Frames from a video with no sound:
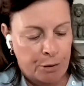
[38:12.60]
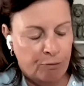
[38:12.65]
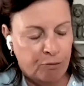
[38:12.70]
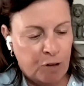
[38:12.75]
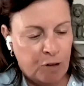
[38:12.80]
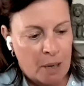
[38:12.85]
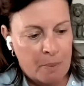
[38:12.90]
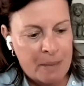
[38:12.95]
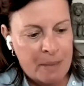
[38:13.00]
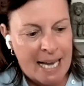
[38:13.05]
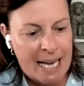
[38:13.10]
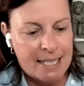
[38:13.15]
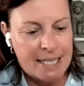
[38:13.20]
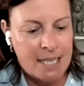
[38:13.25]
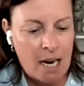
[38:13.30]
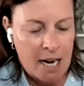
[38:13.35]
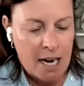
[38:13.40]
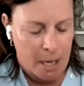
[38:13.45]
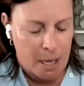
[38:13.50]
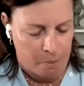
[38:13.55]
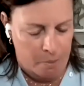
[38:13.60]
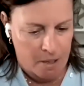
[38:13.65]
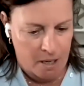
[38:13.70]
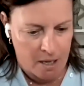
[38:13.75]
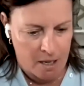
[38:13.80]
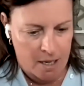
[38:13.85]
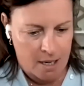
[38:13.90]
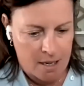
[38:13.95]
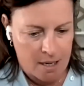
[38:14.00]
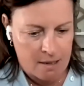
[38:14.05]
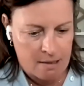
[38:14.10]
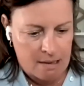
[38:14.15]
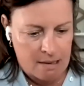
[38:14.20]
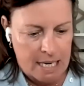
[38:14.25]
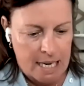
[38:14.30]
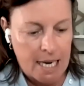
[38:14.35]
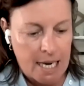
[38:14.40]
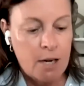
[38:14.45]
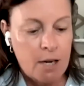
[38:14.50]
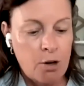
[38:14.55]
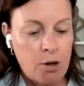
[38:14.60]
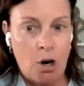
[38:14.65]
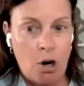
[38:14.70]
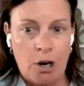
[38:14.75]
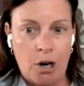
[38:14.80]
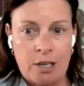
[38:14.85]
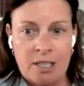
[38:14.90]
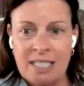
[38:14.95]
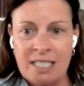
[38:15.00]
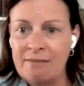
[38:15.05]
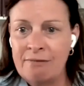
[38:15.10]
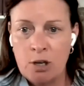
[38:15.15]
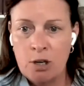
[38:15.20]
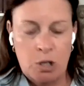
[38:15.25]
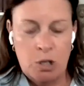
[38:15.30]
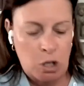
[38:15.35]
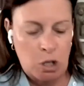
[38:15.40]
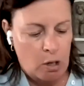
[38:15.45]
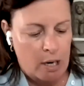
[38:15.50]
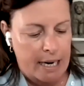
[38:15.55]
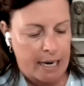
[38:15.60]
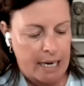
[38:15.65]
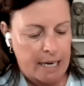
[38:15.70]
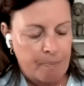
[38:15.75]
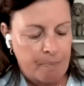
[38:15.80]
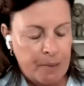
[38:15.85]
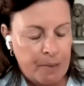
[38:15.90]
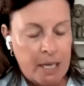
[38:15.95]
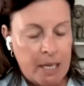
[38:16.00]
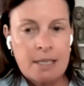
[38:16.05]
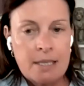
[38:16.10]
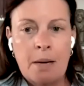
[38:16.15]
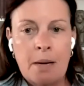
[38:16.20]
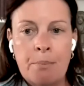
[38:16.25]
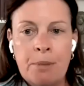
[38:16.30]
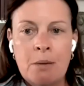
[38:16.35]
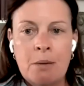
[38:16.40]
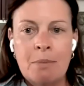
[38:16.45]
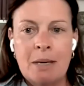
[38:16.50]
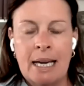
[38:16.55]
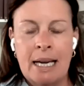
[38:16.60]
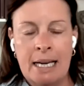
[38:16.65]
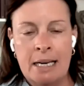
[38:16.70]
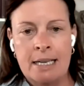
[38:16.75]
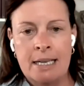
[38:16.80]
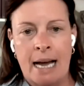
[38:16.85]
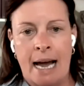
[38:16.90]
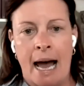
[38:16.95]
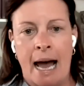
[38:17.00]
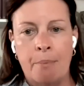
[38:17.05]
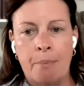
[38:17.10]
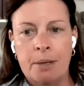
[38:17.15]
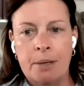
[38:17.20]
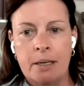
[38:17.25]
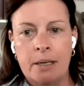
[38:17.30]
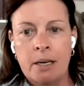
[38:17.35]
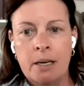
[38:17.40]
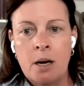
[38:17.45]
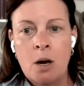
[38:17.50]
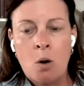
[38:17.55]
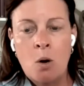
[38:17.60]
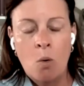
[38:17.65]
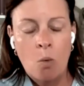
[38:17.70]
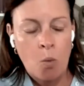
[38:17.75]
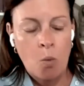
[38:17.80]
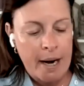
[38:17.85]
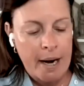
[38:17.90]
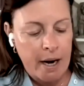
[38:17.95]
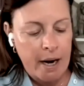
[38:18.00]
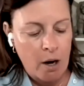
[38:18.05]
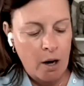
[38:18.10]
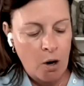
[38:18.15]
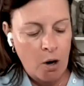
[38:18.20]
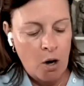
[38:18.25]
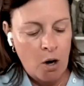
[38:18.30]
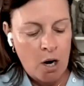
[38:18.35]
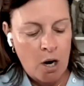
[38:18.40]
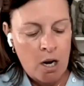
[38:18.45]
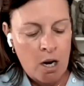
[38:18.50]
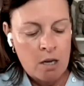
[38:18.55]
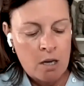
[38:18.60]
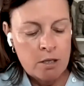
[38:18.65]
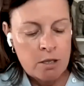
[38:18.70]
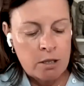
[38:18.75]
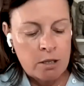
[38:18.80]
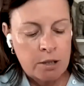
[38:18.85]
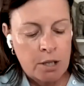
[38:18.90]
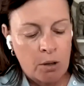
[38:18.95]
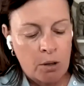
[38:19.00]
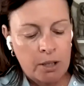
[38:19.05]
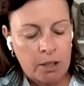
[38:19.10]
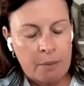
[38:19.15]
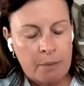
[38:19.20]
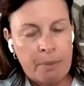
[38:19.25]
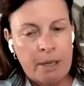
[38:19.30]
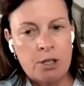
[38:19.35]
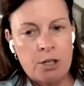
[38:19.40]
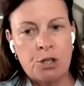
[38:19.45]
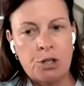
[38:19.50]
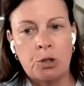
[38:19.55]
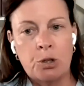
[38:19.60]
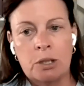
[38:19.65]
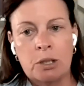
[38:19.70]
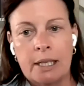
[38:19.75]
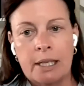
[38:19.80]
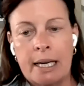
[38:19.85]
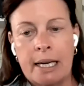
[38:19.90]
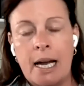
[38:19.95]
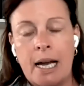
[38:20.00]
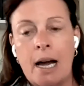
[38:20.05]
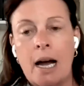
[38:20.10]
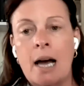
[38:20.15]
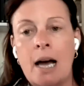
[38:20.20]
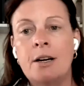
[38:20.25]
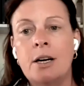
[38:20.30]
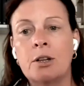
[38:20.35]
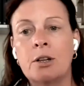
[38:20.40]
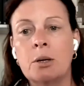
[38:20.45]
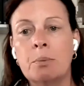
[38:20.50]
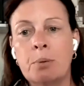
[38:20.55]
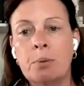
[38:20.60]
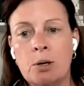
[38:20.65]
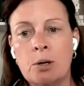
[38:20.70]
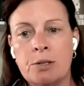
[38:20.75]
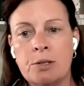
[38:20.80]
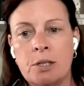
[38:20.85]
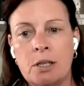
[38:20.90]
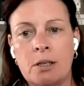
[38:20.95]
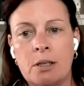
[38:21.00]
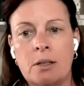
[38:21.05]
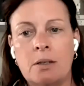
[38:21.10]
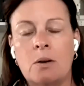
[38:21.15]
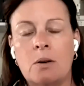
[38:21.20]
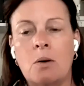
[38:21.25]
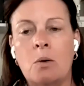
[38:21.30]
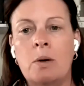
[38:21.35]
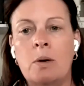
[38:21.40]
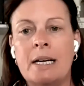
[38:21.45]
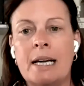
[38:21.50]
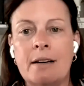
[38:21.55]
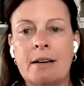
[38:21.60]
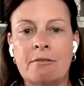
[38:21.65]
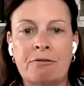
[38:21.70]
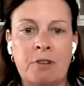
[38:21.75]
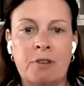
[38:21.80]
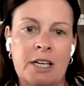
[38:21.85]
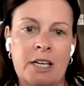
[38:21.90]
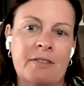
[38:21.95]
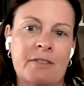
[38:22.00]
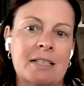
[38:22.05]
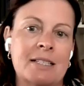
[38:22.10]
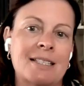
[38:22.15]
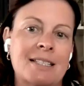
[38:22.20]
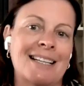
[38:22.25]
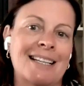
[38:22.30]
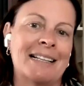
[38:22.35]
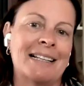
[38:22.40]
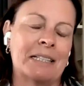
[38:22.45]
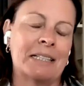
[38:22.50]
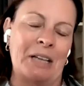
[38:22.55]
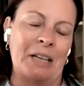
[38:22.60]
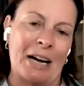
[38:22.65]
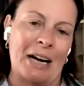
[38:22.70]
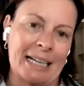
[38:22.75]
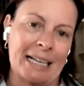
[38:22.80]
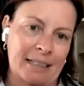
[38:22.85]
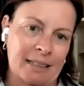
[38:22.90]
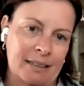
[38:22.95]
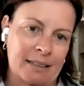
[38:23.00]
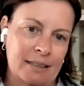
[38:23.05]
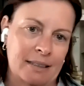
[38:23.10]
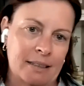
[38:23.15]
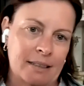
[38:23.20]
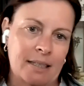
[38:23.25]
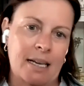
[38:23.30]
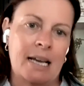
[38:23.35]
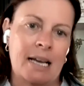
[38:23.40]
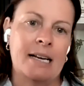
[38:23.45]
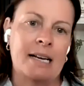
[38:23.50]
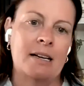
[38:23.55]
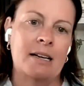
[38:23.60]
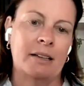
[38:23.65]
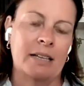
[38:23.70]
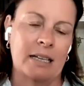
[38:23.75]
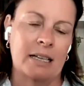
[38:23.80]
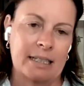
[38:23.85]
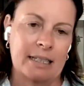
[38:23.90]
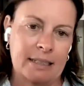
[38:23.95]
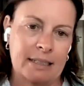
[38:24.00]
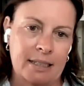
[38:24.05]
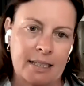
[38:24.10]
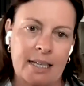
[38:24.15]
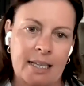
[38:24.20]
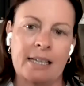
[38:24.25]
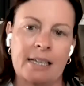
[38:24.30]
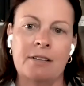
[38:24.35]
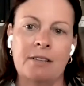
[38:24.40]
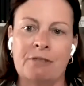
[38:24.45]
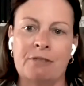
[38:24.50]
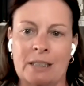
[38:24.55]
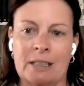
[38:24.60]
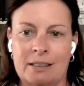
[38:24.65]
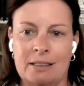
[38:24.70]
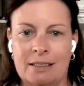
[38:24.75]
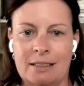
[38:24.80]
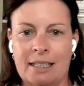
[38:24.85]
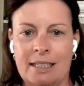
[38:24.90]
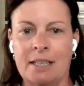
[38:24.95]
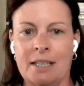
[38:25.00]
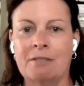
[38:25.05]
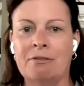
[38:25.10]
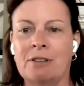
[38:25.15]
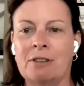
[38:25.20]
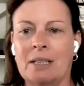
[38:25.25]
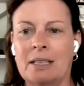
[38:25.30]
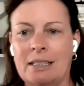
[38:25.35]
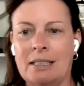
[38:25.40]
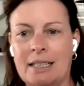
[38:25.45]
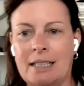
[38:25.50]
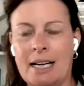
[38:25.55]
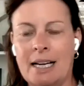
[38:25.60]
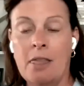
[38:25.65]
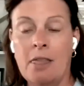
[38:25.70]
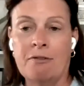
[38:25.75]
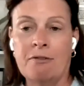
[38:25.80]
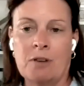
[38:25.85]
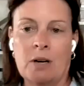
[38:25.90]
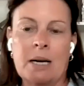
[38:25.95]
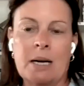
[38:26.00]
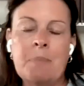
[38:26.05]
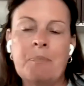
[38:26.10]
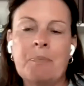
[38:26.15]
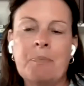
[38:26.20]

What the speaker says: from that time in kindergarten and first grade, something began to happen where slowly but surely another person would get in front of us in the line and in the line and in the front and the front and the front.